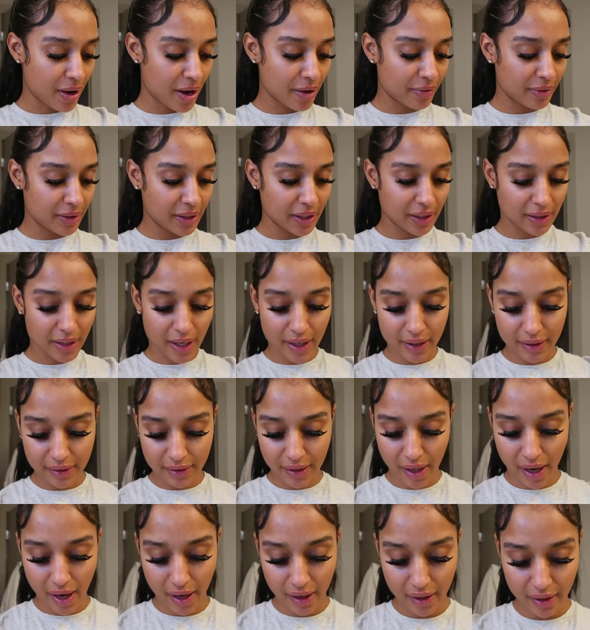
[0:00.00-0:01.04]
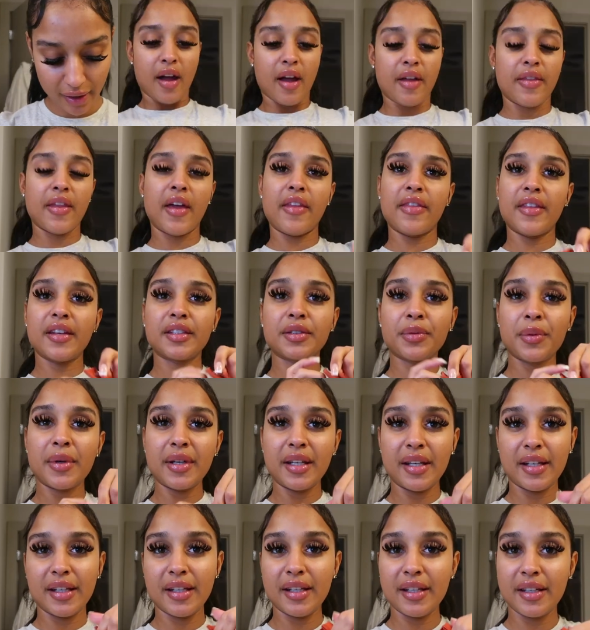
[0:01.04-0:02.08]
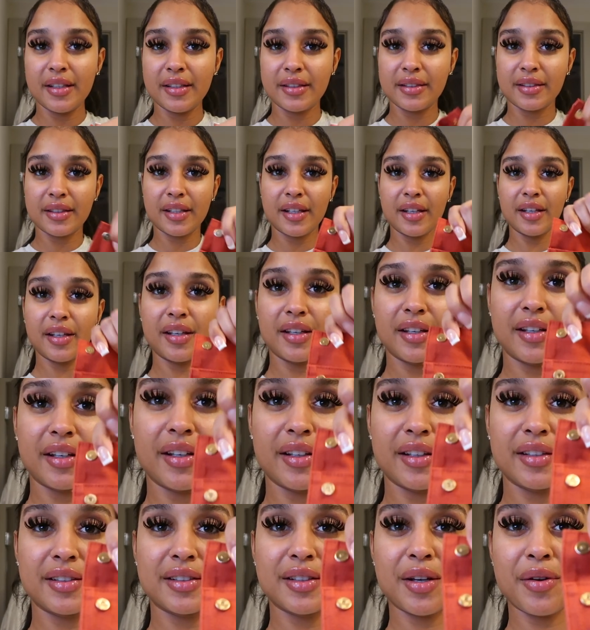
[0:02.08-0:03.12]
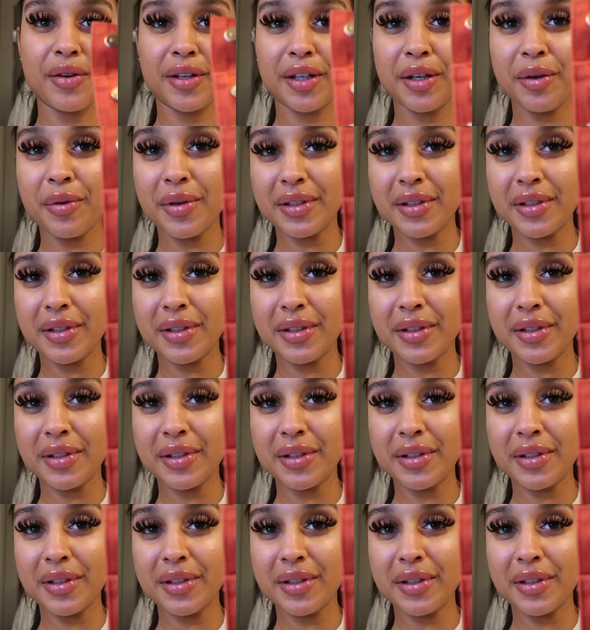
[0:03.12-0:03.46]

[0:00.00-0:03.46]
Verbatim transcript: I really like that. And then this one is so cute.